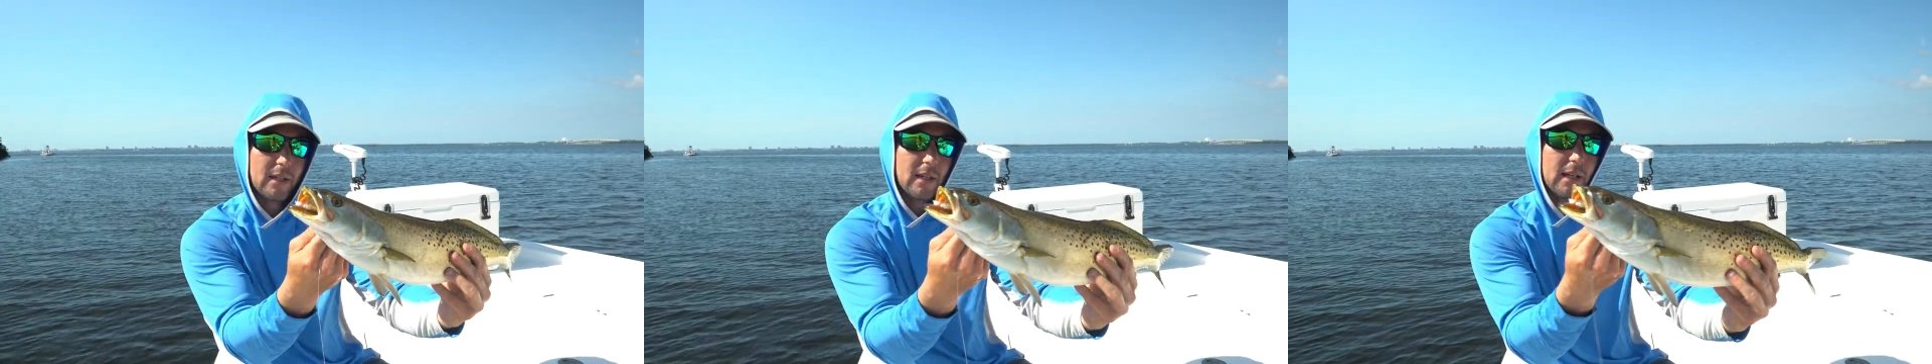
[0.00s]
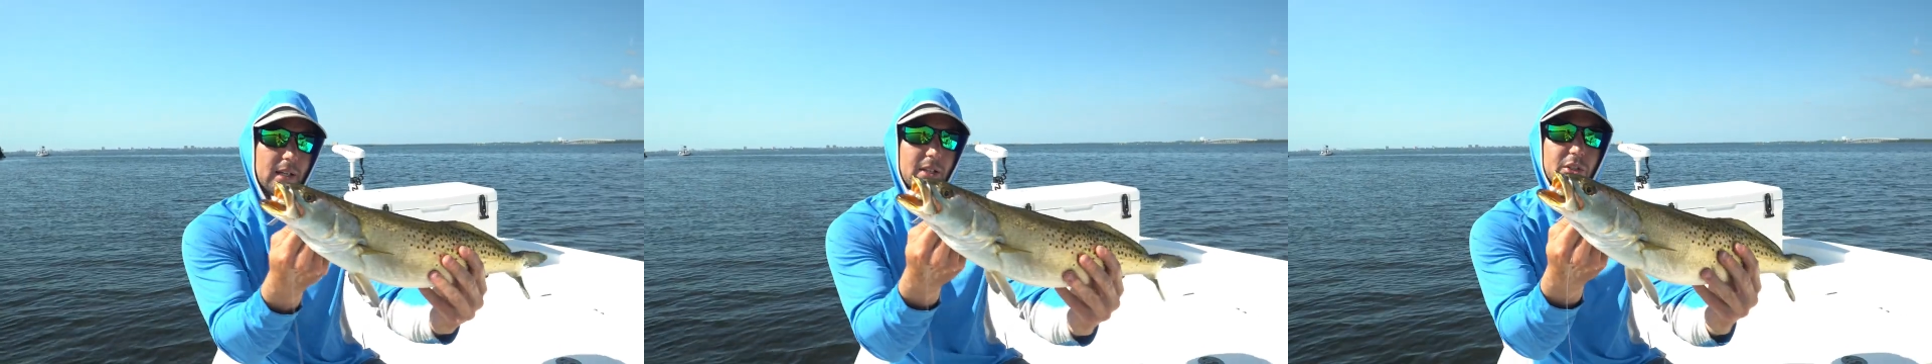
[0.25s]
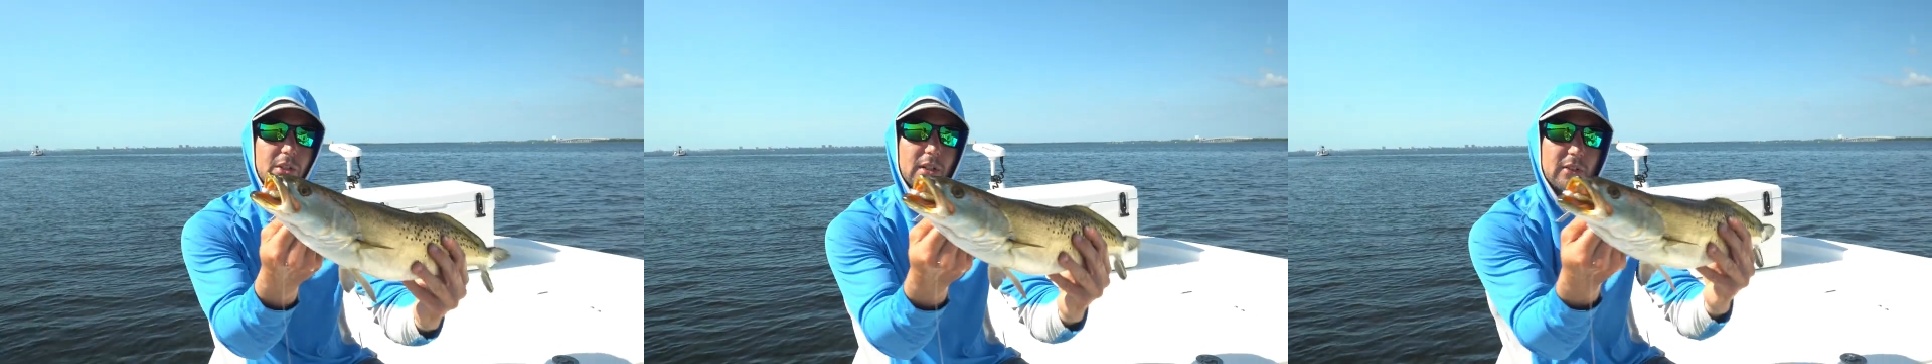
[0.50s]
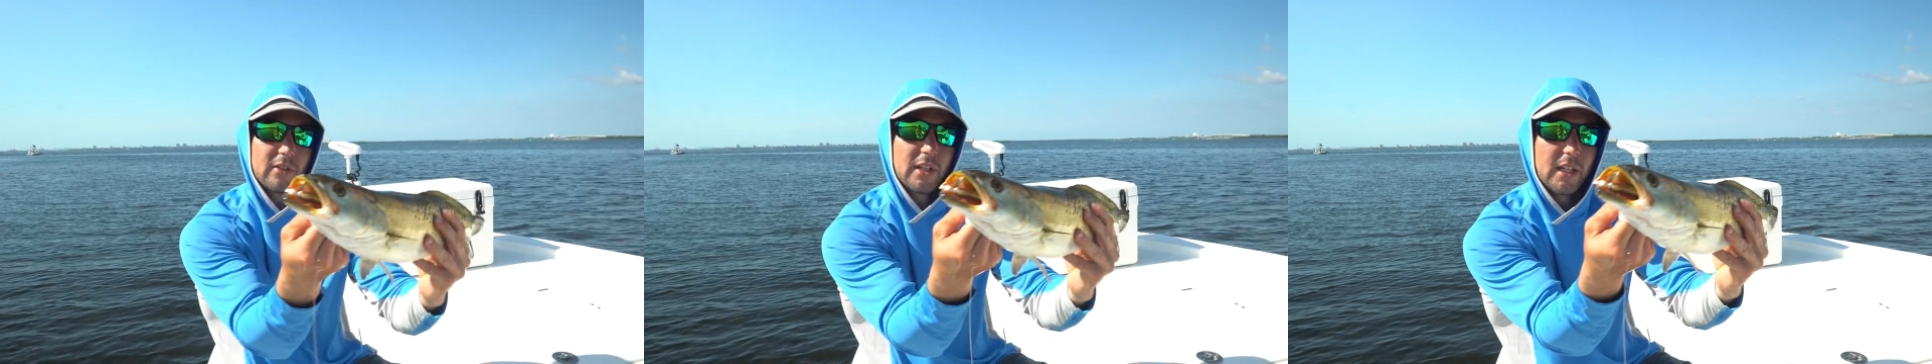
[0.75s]
And as you
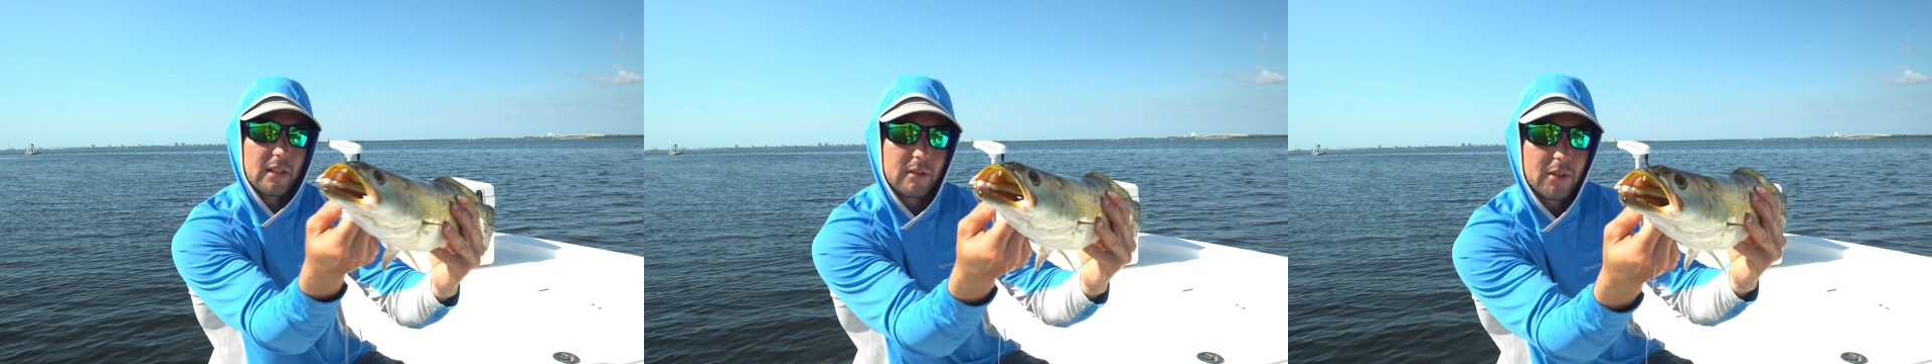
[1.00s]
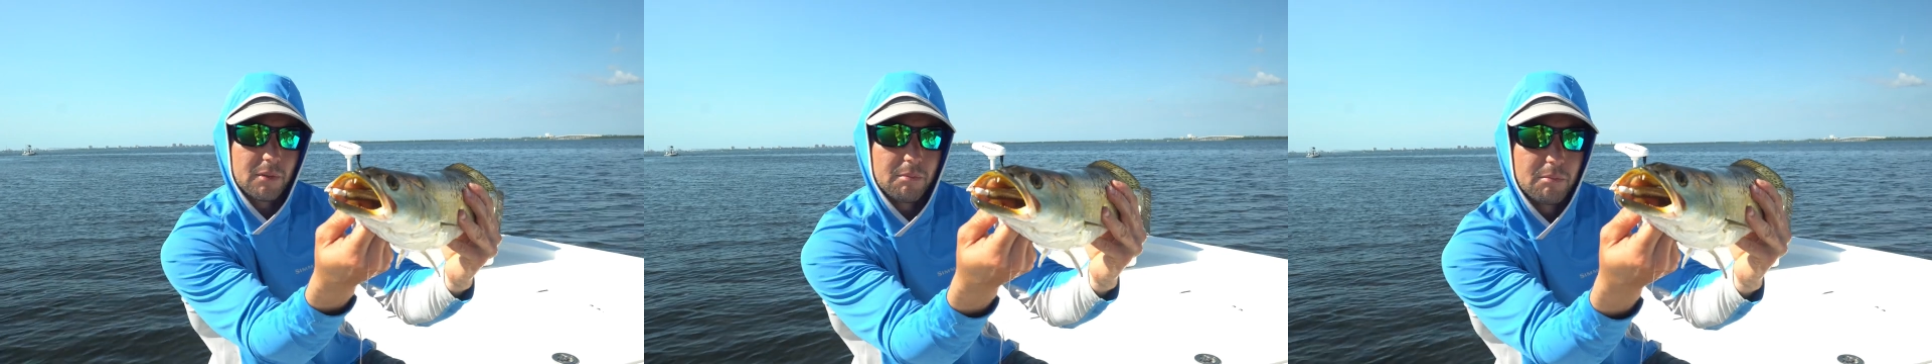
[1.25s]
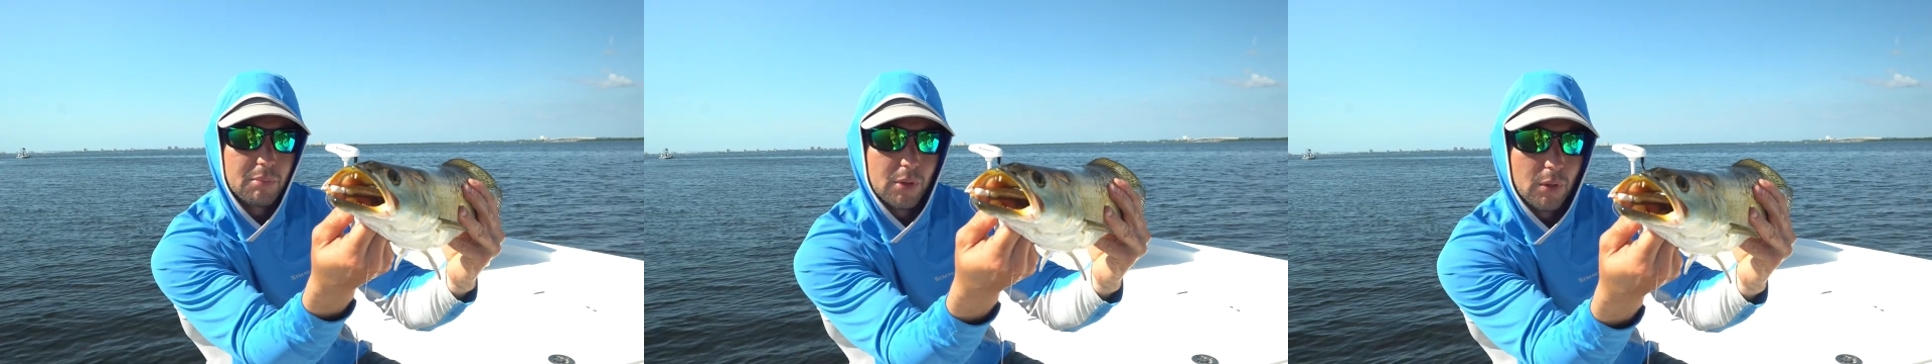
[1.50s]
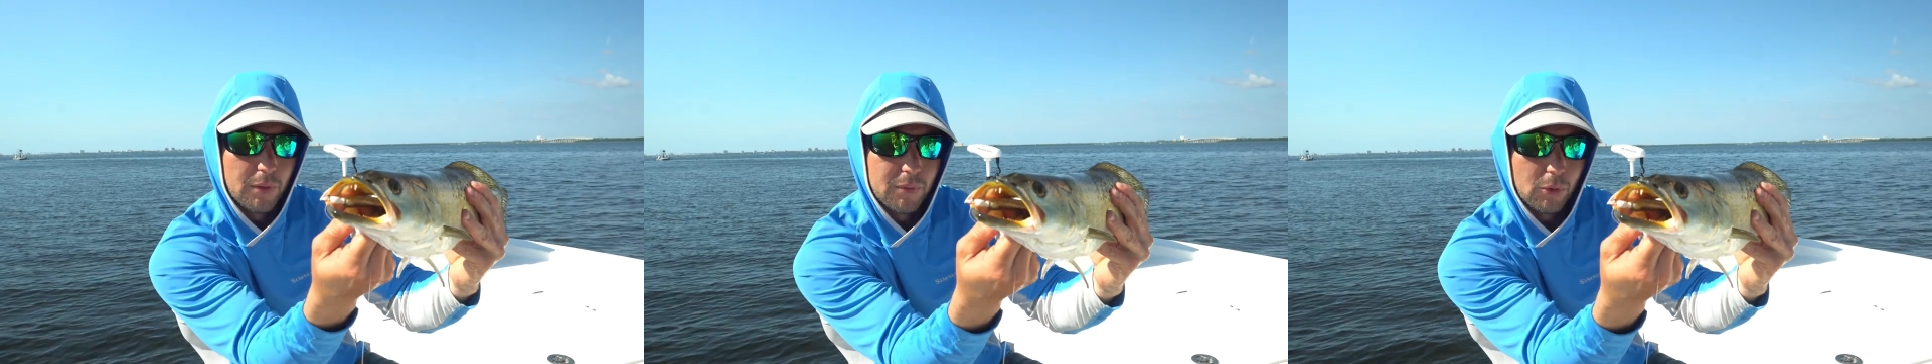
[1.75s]
can see, this
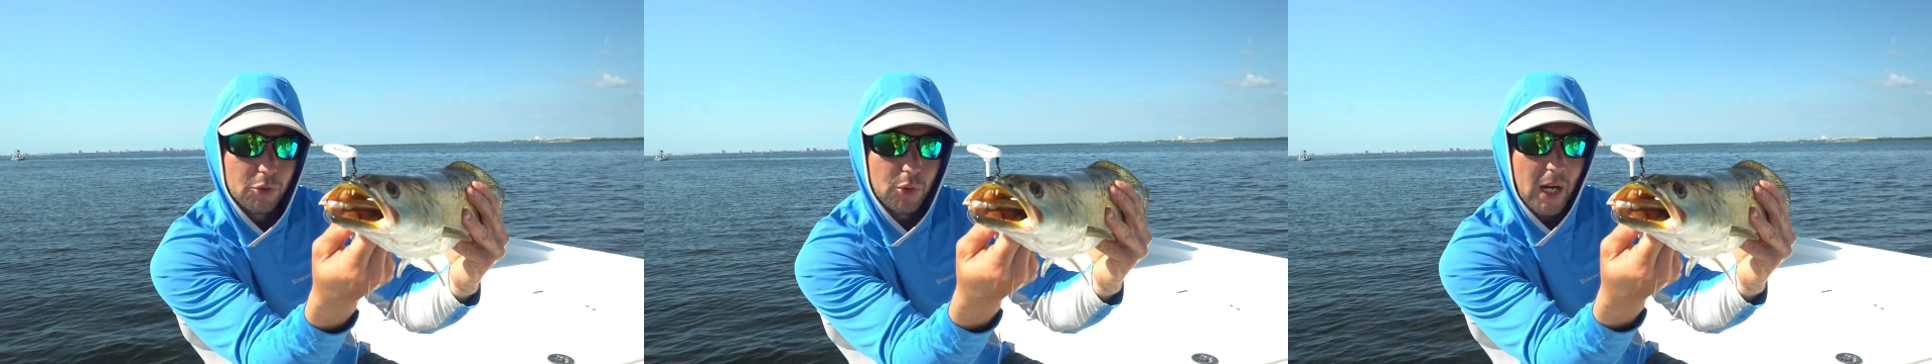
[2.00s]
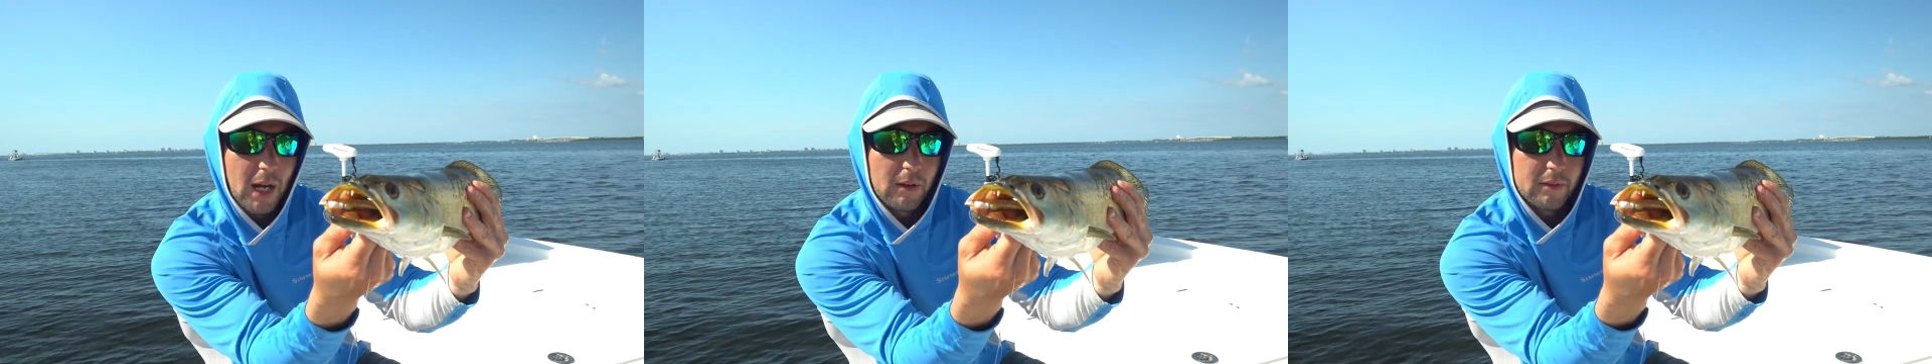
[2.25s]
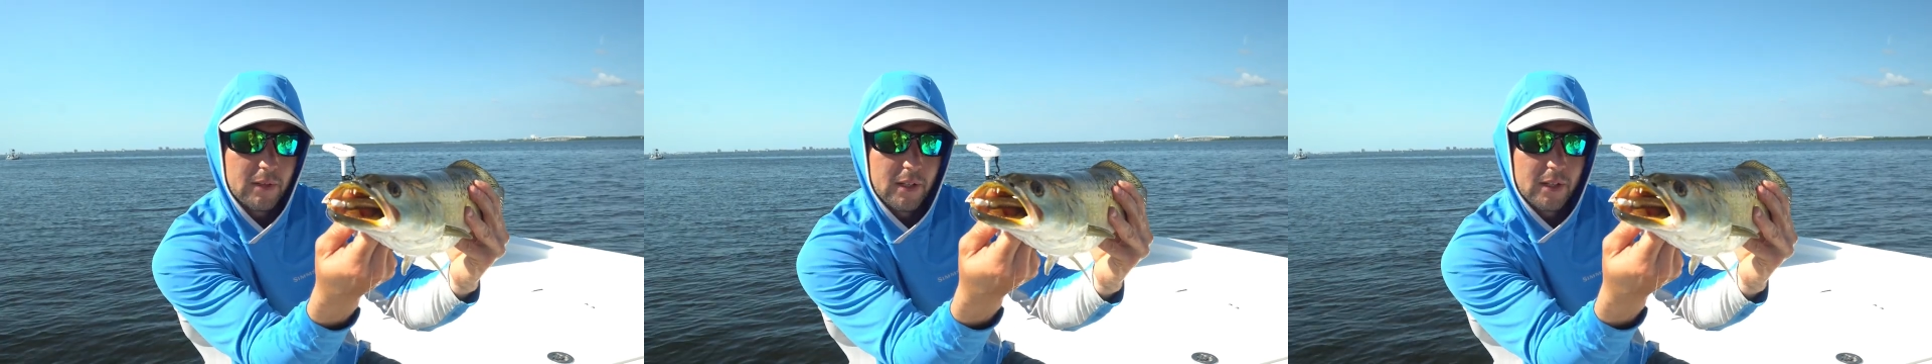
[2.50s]
beautiful trout